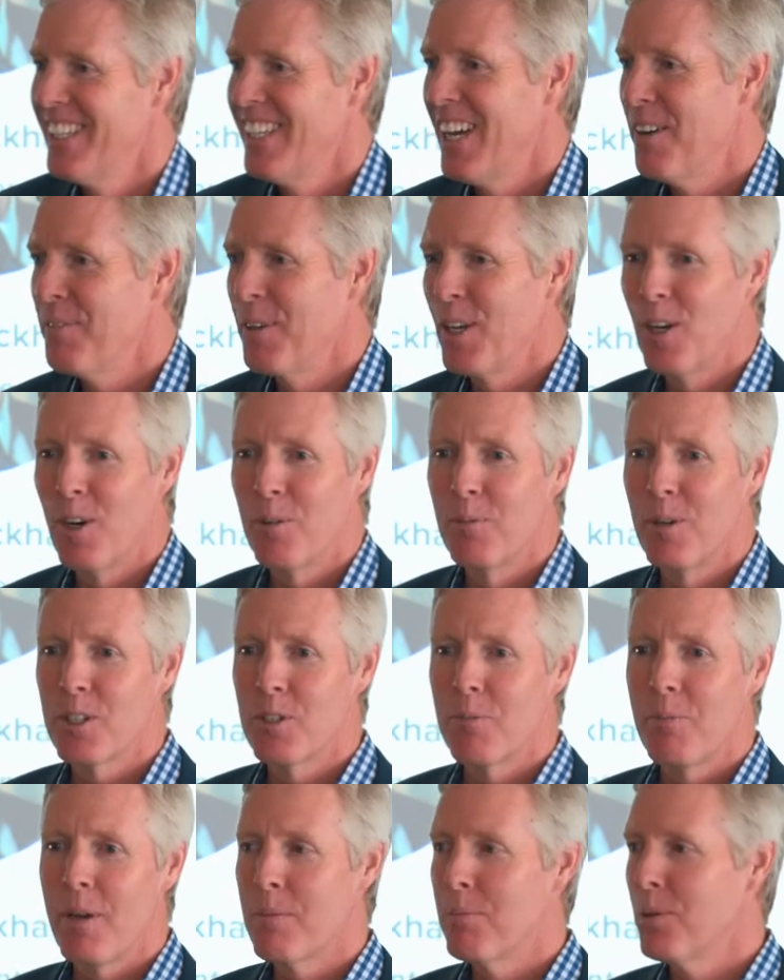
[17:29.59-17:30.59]
how many home
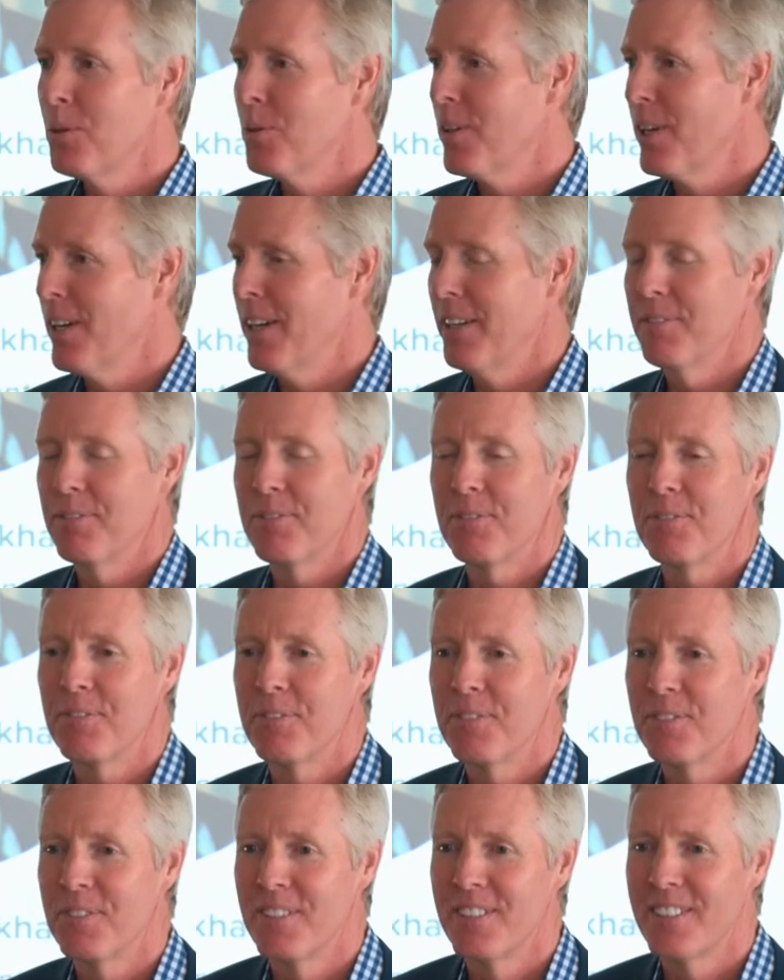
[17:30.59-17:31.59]
runs Babe Ruth hit.
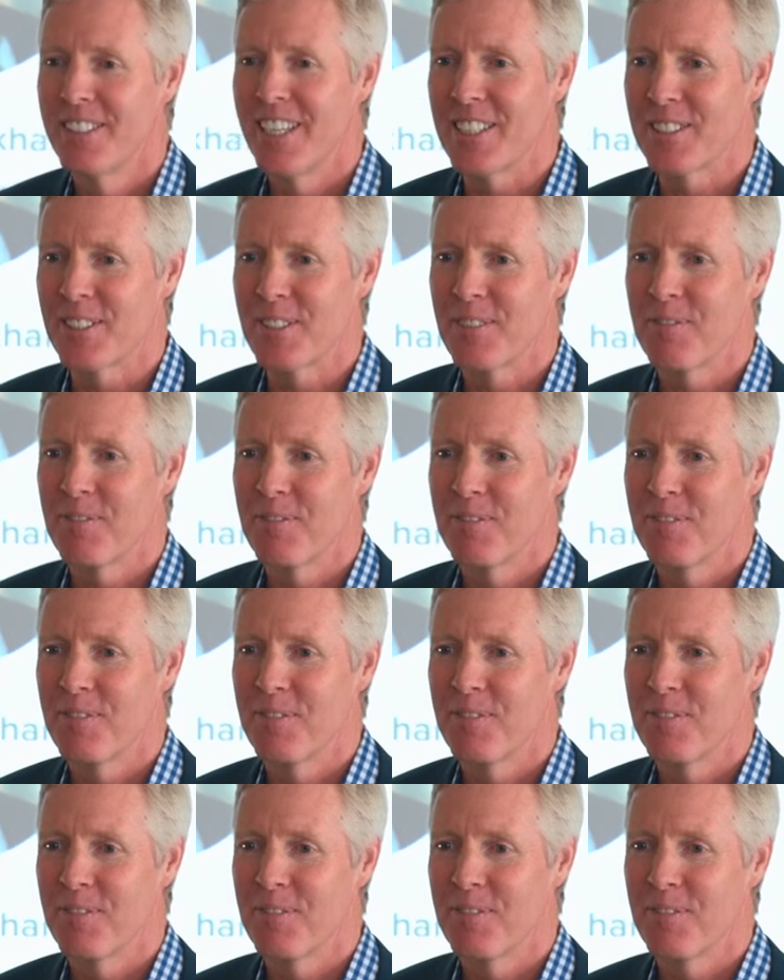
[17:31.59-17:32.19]
Yes.